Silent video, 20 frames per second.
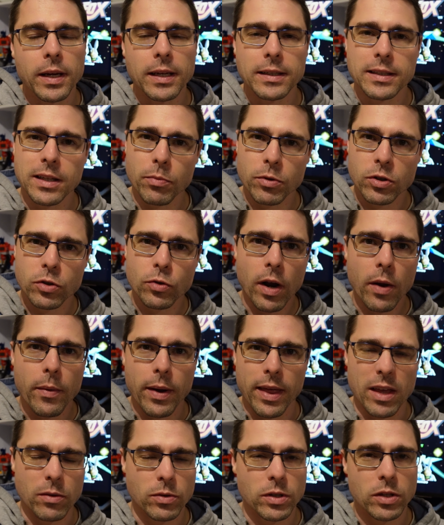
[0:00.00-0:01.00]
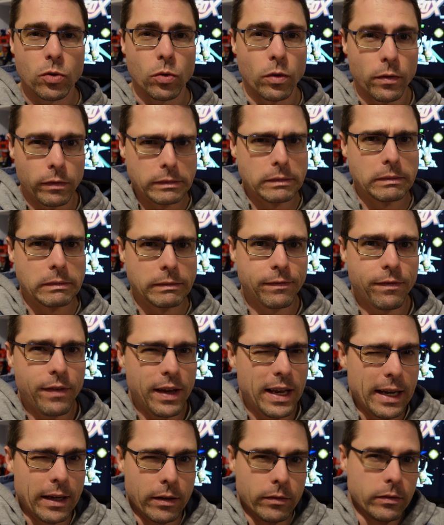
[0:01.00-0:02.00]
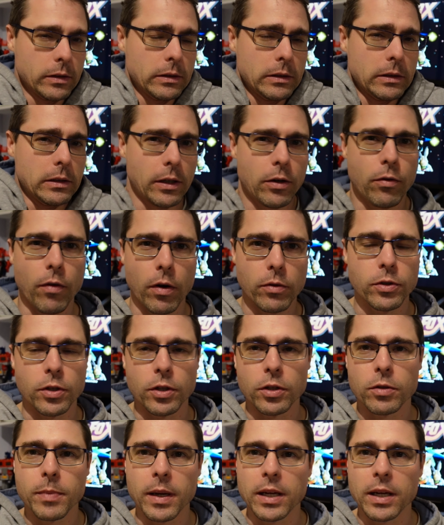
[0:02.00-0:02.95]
because there was straight away there was this sort of feeling of grossness,